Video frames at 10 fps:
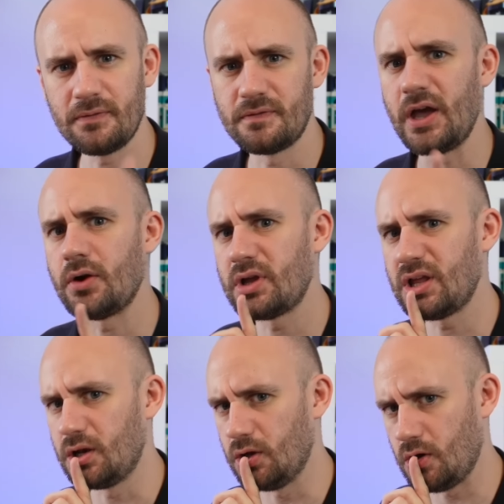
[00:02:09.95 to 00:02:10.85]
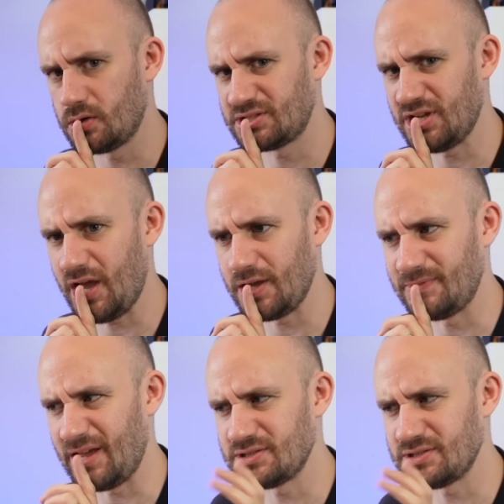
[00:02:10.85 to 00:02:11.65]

very long time now.